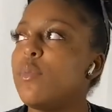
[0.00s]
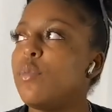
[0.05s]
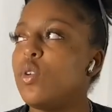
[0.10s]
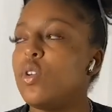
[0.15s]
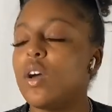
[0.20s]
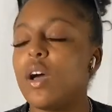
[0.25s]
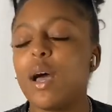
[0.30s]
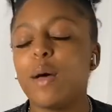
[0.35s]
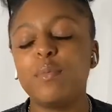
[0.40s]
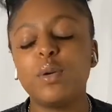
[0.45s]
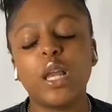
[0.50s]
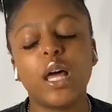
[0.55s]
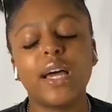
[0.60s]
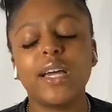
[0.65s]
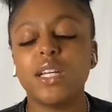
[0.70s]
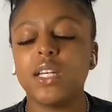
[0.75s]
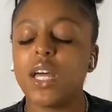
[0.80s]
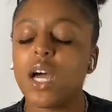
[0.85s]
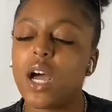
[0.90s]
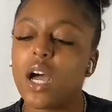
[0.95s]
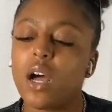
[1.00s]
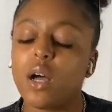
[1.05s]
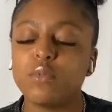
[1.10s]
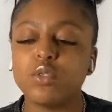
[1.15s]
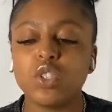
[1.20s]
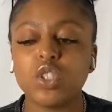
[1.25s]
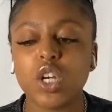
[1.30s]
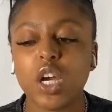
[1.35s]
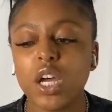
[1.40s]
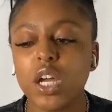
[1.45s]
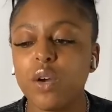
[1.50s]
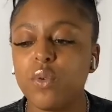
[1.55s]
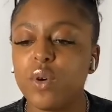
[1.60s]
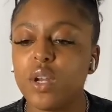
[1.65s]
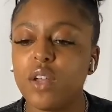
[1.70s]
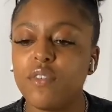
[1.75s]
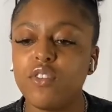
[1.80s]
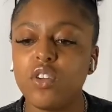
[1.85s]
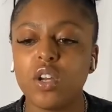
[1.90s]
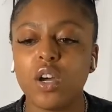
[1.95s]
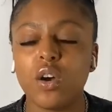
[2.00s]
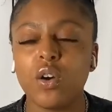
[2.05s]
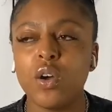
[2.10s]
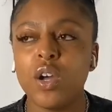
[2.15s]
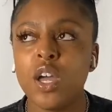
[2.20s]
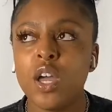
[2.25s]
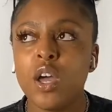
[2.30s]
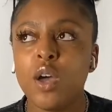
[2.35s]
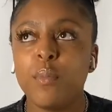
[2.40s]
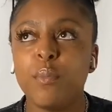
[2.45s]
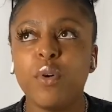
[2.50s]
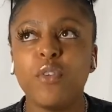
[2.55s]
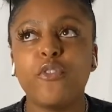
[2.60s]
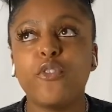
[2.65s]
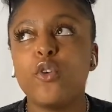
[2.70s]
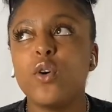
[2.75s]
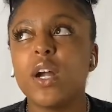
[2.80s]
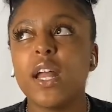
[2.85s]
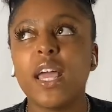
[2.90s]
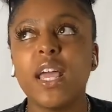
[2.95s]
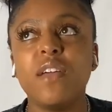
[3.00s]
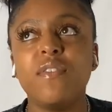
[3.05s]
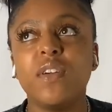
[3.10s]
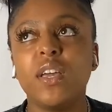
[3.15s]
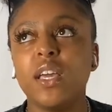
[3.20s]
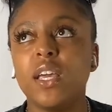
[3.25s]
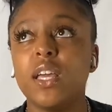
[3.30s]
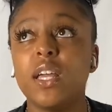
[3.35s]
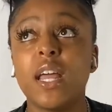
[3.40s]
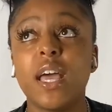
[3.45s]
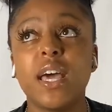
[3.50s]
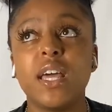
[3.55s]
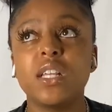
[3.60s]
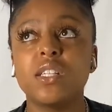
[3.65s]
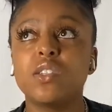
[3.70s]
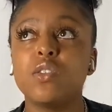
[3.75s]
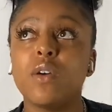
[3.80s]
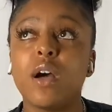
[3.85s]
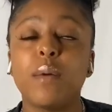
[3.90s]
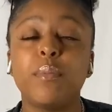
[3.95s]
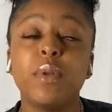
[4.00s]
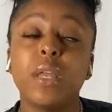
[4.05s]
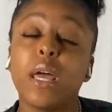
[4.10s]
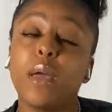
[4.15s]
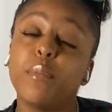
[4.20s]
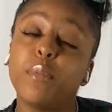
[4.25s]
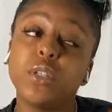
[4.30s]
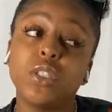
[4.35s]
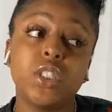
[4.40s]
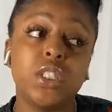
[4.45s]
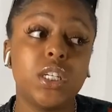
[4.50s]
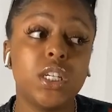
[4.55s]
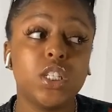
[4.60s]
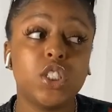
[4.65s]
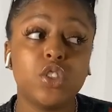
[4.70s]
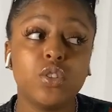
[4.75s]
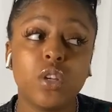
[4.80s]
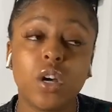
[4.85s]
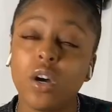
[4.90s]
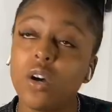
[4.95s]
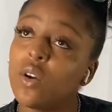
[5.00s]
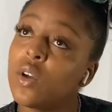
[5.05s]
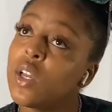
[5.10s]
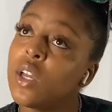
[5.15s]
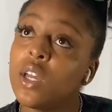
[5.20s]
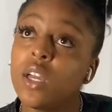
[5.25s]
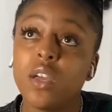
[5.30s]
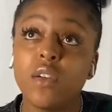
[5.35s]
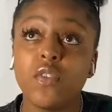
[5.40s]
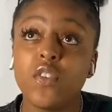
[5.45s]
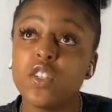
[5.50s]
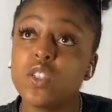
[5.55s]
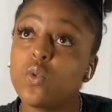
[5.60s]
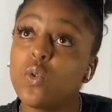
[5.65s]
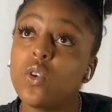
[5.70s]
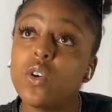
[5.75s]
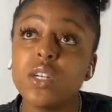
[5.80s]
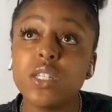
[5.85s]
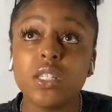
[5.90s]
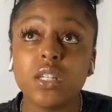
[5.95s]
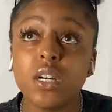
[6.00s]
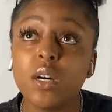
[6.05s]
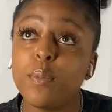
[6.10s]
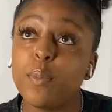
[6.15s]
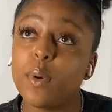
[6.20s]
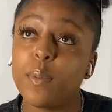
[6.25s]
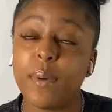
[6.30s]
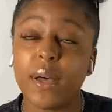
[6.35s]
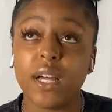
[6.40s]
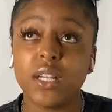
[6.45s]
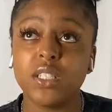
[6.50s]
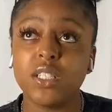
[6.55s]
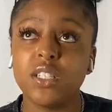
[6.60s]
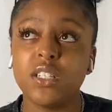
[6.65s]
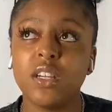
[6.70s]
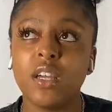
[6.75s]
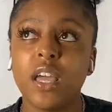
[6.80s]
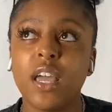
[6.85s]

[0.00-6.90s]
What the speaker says: I be like, nah, I'm straight or whatever, Before they even get an attitude, I be like, but shit, if it's what's up about you.